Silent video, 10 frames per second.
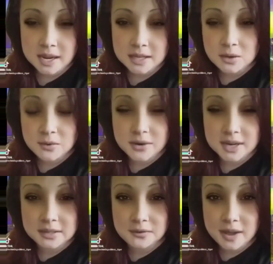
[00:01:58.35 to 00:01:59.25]
And don't
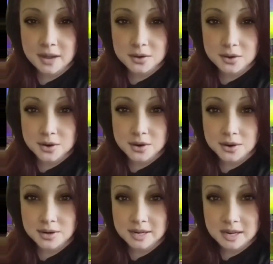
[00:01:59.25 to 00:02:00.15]
forget to follow your
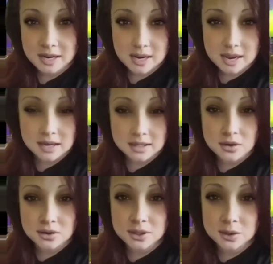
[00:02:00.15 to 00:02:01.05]
girl, Lily the Goddess,
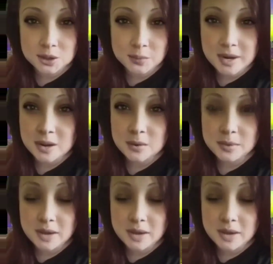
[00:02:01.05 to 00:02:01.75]
on all social media